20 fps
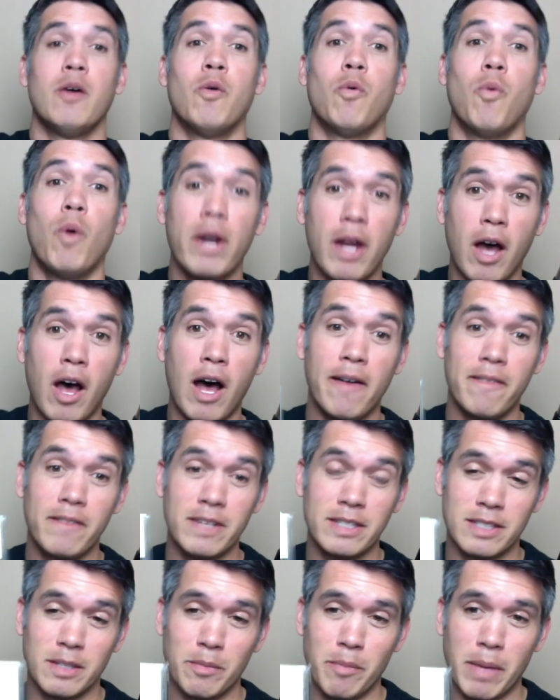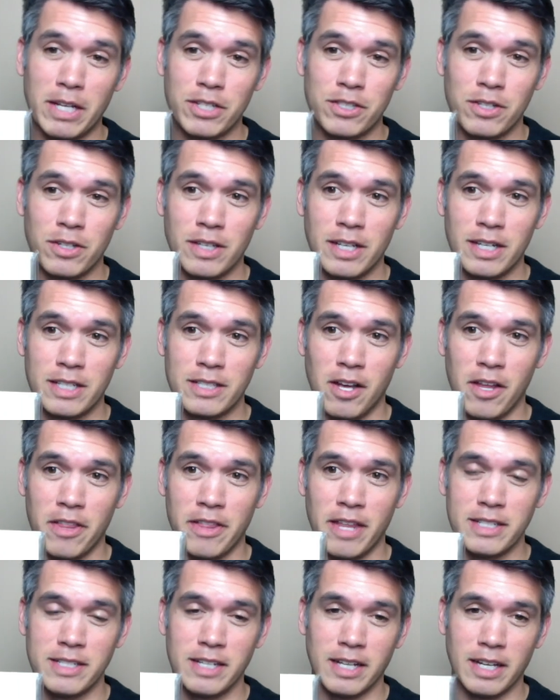Want to obviously make sure that it's
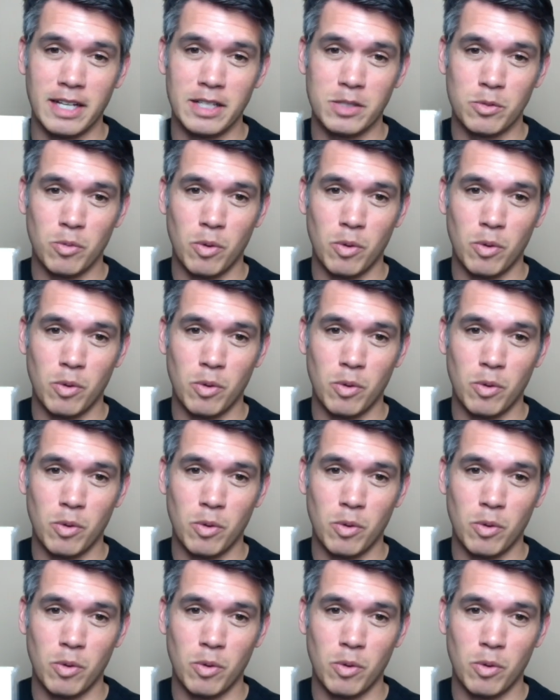authentic as